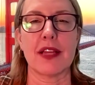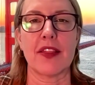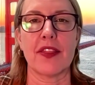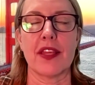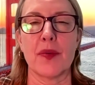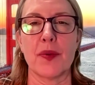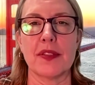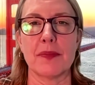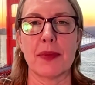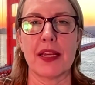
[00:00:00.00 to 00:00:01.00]
I think
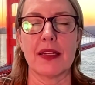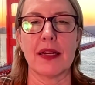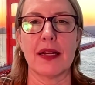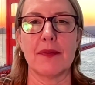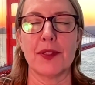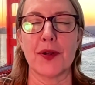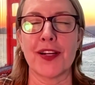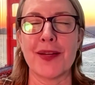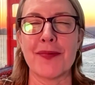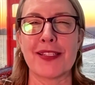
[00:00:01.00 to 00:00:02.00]
what's made Laura
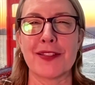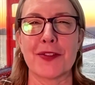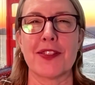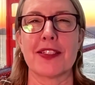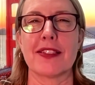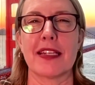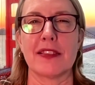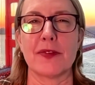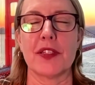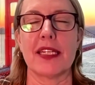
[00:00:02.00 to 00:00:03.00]
and me so
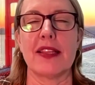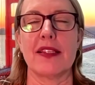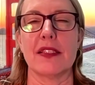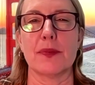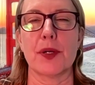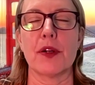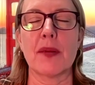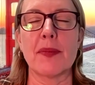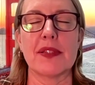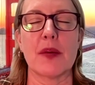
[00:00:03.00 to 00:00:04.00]
successful in this
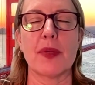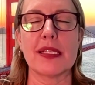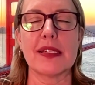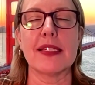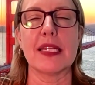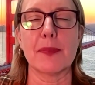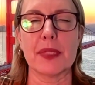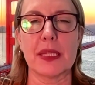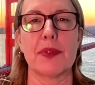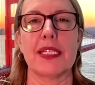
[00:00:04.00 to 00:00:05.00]
program is that we
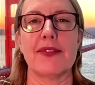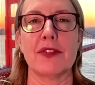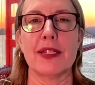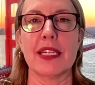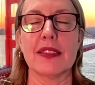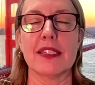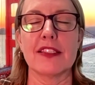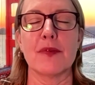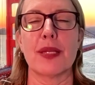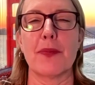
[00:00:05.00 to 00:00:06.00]
deeply believe in
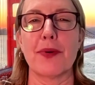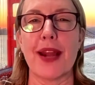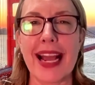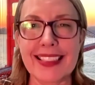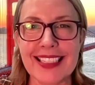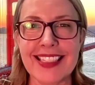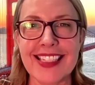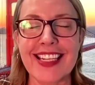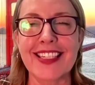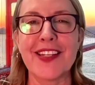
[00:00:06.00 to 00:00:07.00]
recognition. We practice
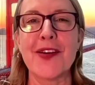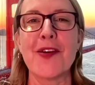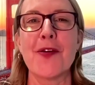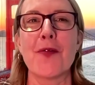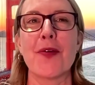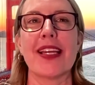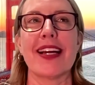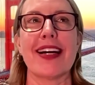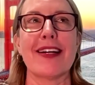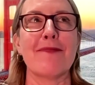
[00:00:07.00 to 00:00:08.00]
it.
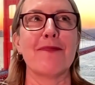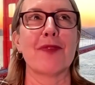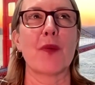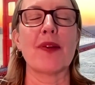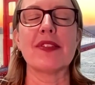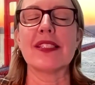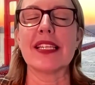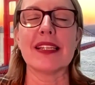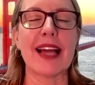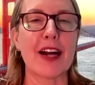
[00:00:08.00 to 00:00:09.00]
We've
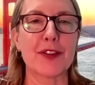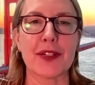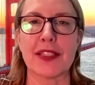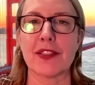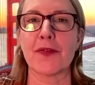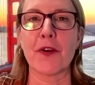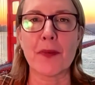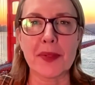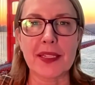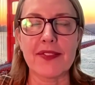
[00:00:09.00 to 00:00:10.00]
seen how
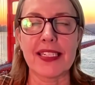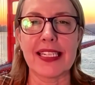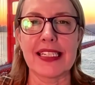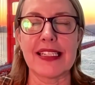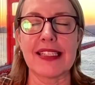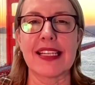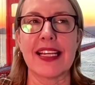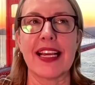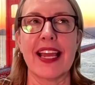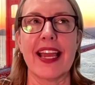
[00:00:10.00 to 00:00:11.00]
transformative it is,
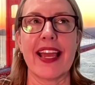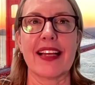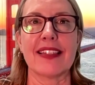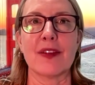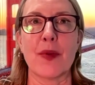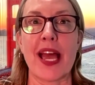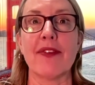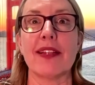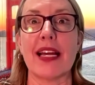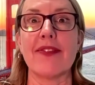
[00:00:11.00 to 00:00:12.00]
and we have
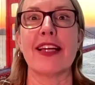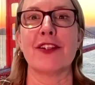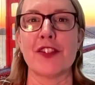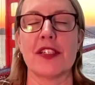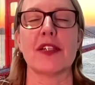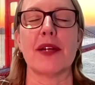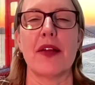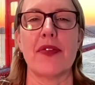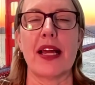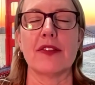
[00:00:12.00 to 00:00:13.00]
a lot of energy
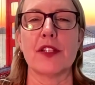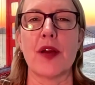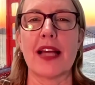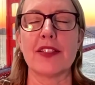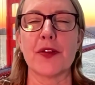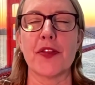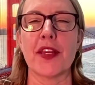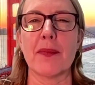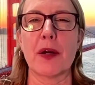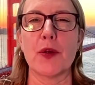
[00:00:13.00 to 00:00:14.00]
around that. So as you
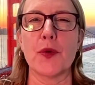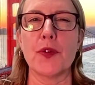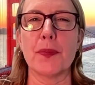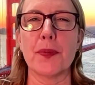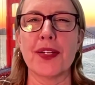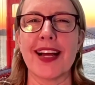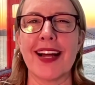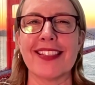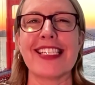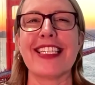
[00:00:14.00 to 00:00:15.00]
think about who to put
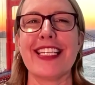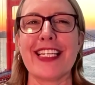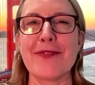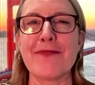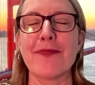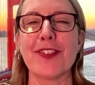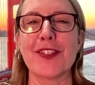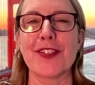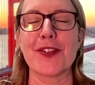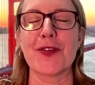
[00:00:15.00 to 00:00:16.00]
on the team
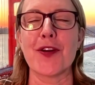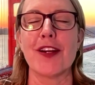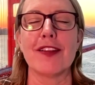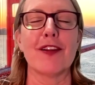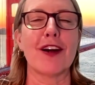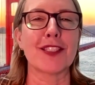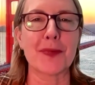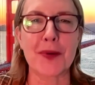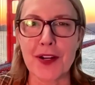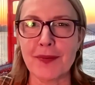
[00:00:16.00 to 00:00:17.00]
to launch a
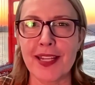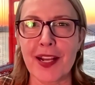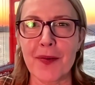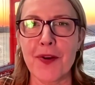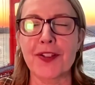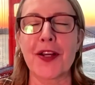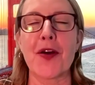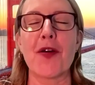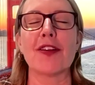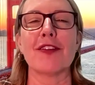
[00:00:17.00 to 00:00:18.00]
program like
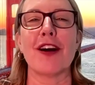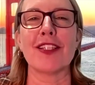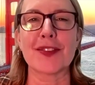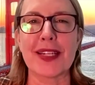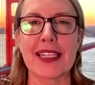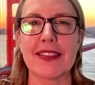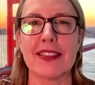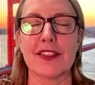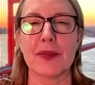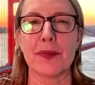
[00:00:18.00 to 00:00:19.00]
Awardco or launch a
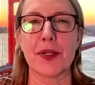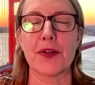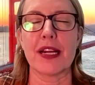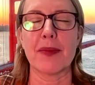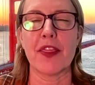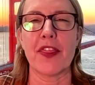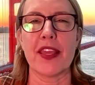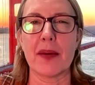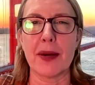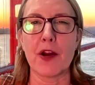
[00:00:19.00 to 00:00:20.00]
recognition program and
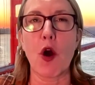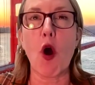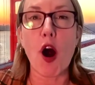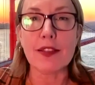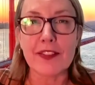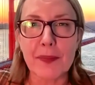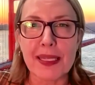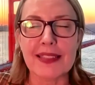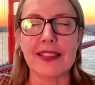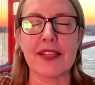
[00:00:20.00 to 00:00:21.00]
think about all of the
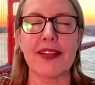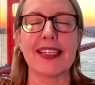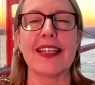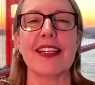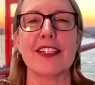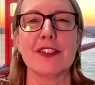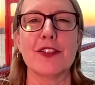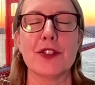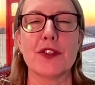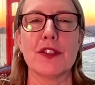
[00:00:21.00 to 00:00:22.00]
pieces of it,
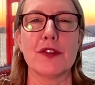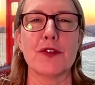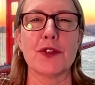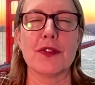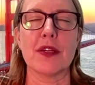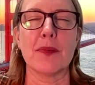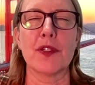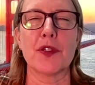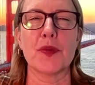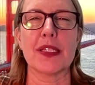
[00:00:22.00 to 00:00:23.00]
choose someone
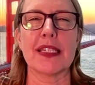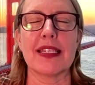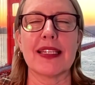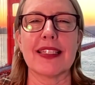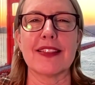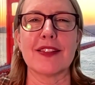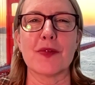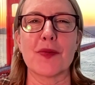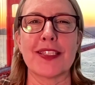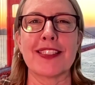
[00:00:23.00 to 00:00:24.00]
who really is
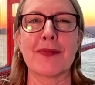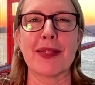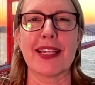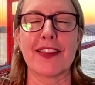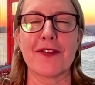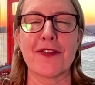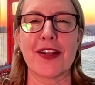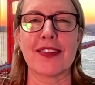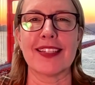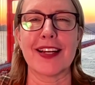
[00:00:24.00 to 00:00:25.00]
willing to be at the
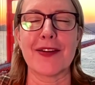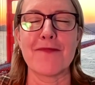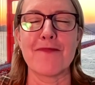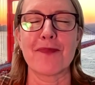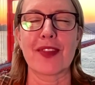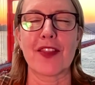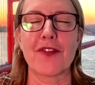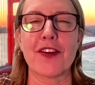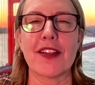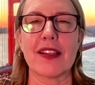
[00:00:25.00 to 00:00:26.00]
front of
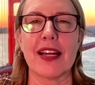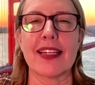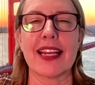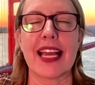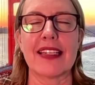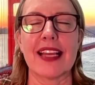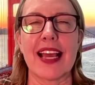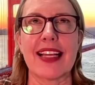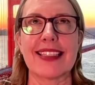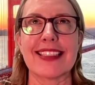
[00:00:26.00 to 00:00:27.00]
the line
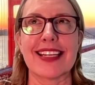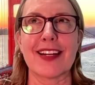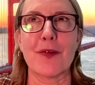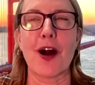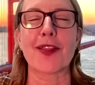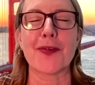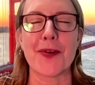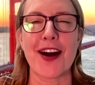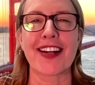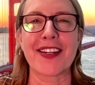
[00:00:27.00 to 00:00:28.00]
and walk the
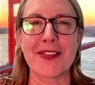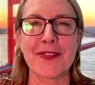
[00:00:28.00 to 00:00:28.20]
walk.